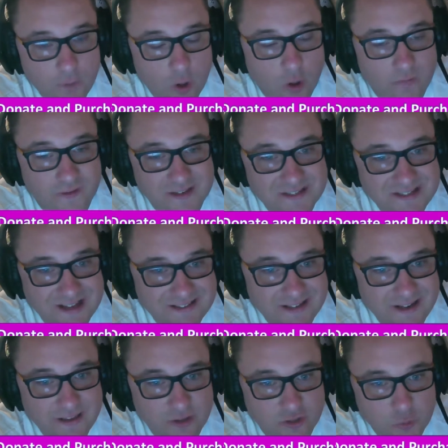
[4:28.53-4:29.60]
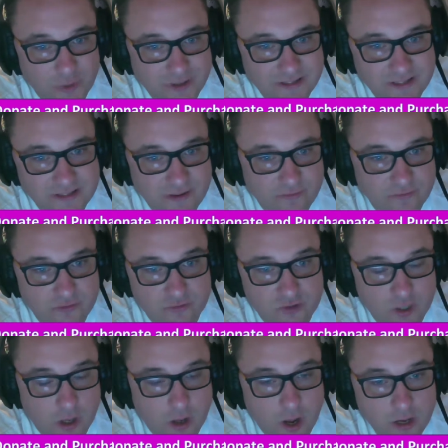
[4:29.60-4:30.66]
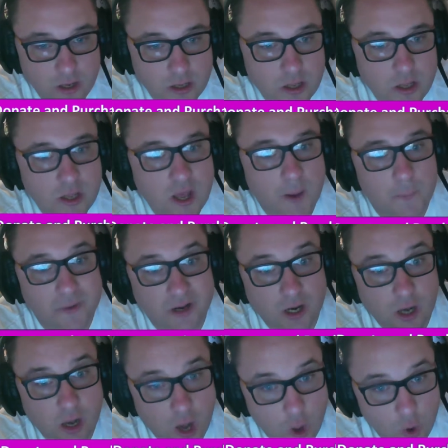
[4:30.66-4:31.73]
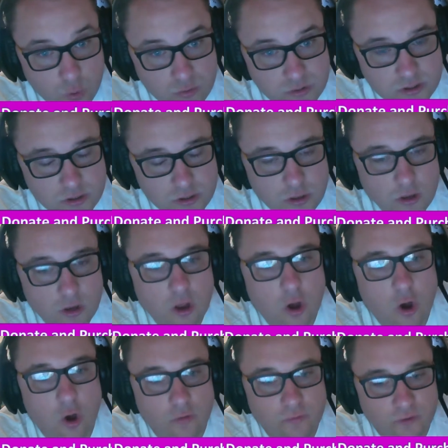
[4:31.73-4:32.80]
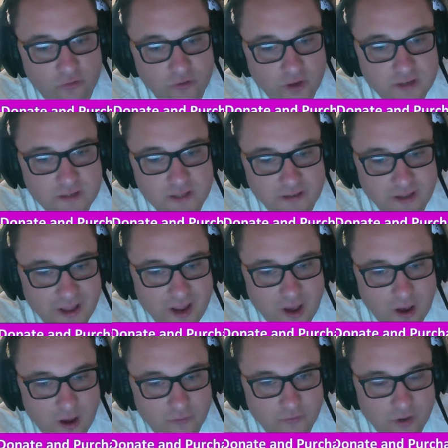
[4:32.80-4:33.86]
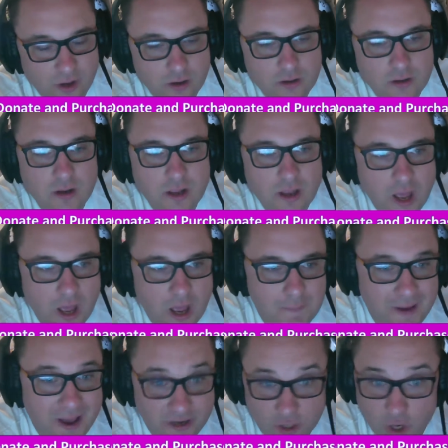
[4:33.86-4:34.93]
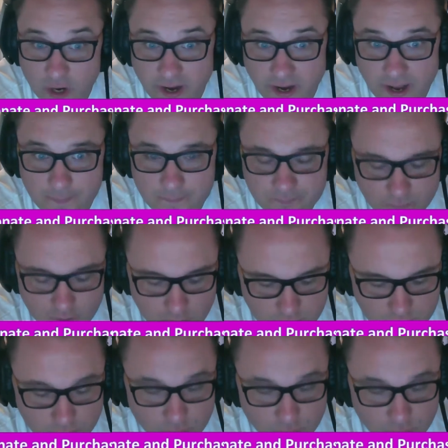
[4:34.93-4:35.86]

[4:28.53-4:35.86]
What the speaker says: on the Saturday, the 27th of July, and we close on the Sunday, the day after, at 9 a.m. The